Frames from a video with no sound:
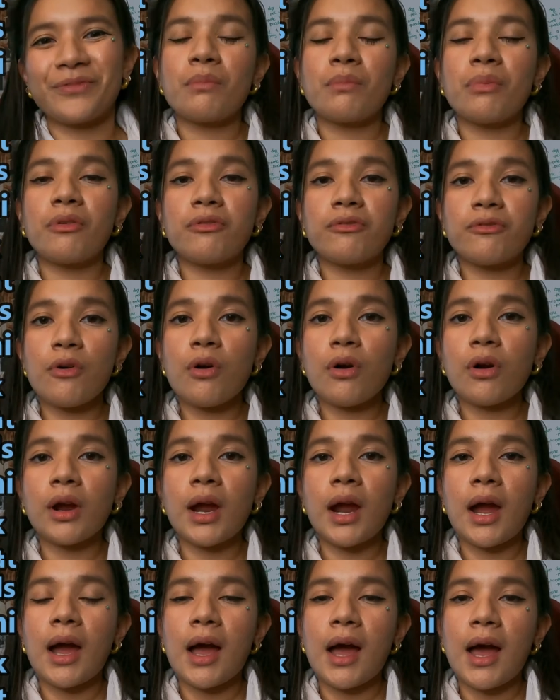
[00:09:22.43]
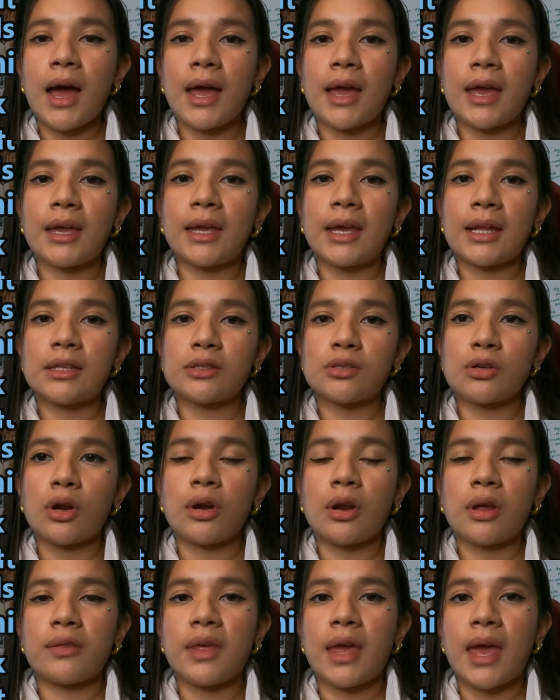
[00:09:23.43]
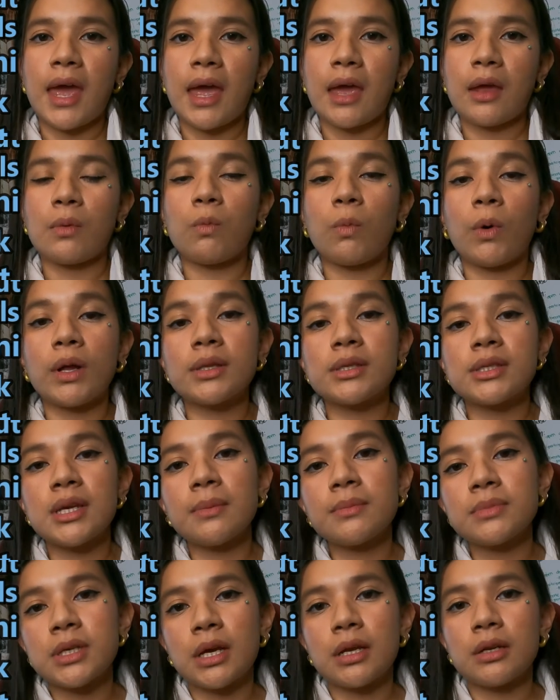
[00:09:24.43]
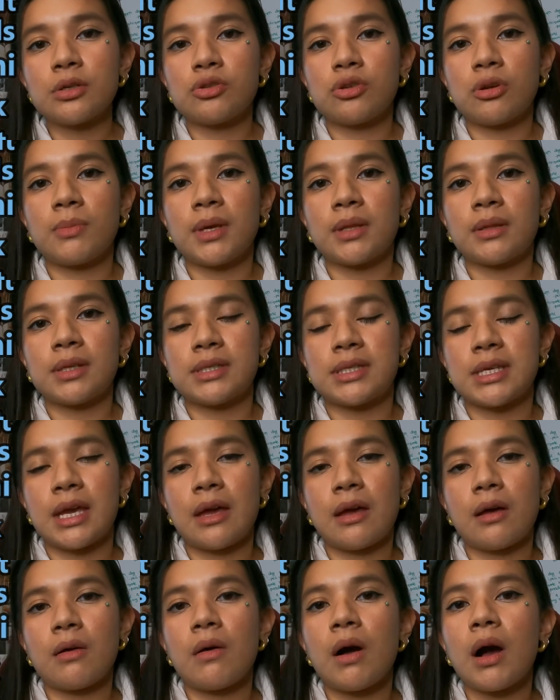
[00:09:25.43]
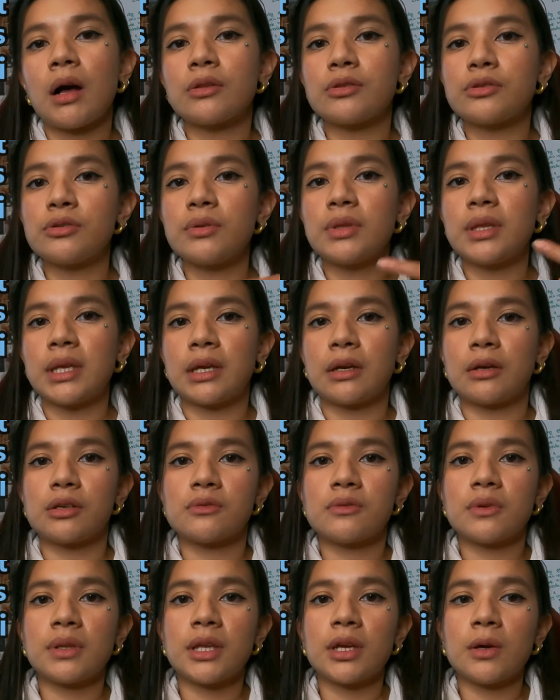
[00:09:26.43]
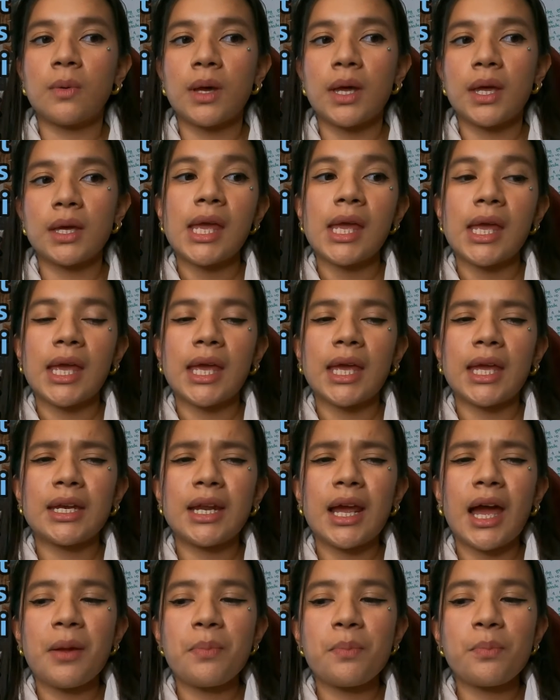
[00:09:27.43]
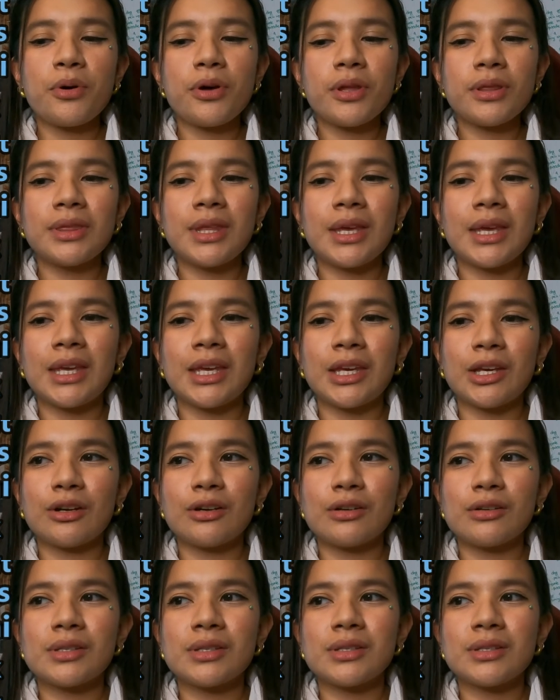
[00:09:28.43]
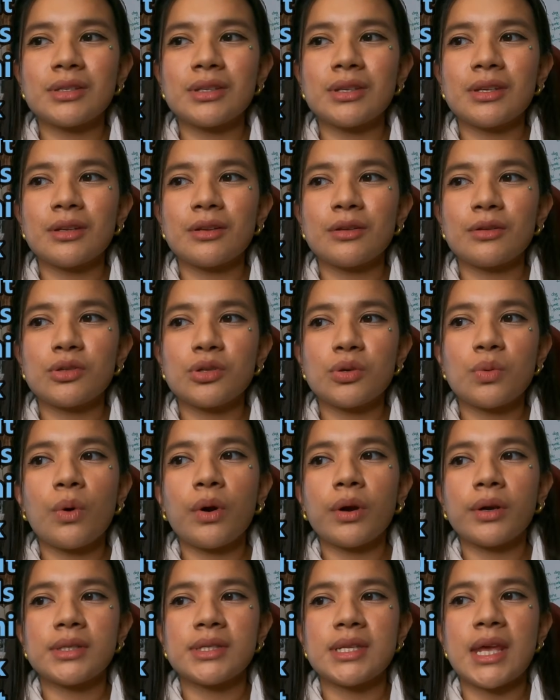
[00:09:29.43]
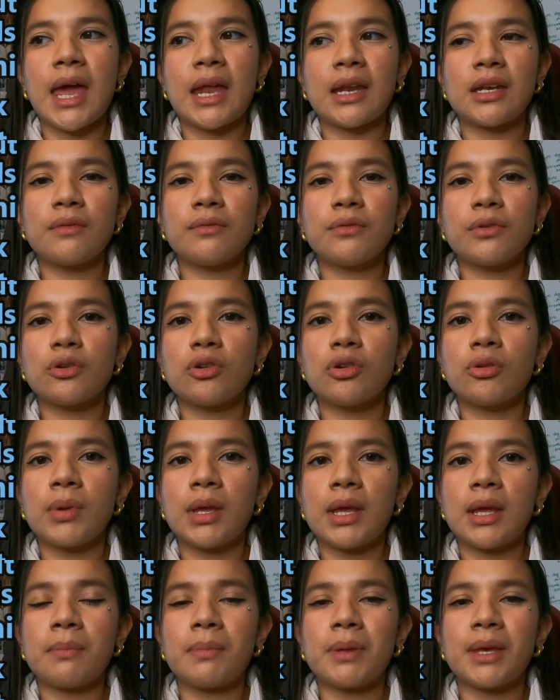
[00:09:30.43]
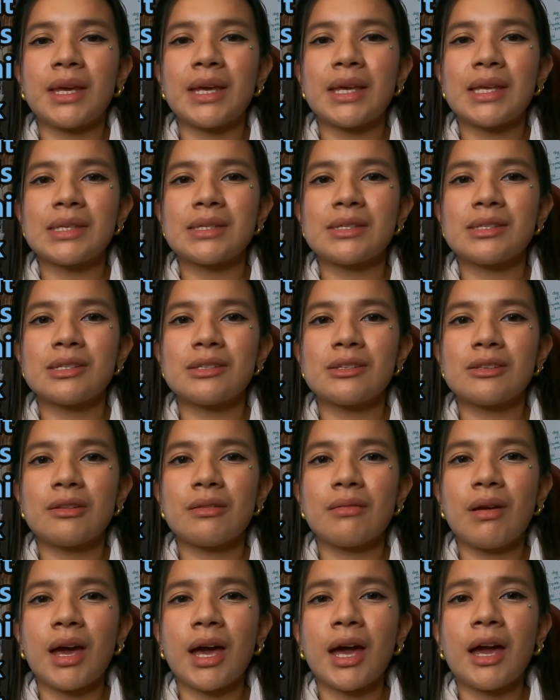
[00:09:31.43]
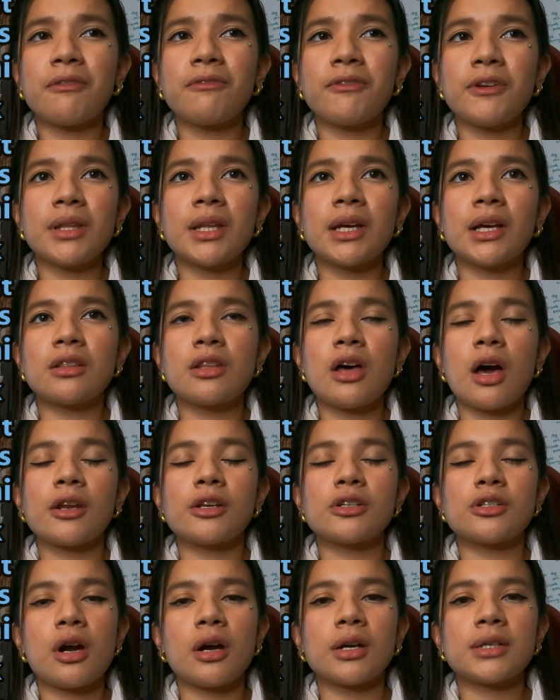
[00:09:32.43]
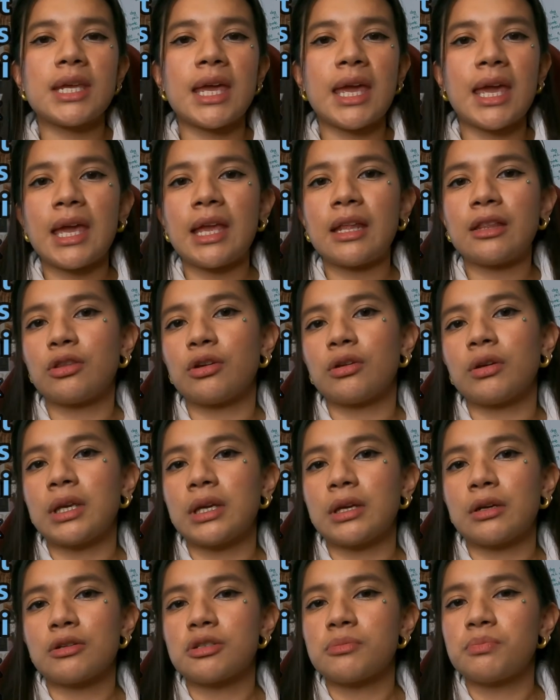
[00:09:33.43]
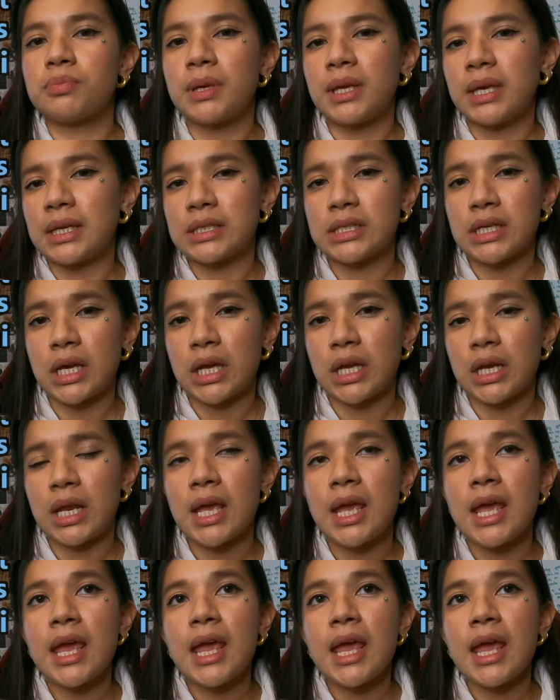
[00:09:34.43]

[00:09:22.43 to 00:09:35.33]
Before I get started on the head, once I'm done trimming the tail, I'll do the ears really quick. And I put the ears towards the end of the grooming because I feel like a lot of dogs hate their ears being done.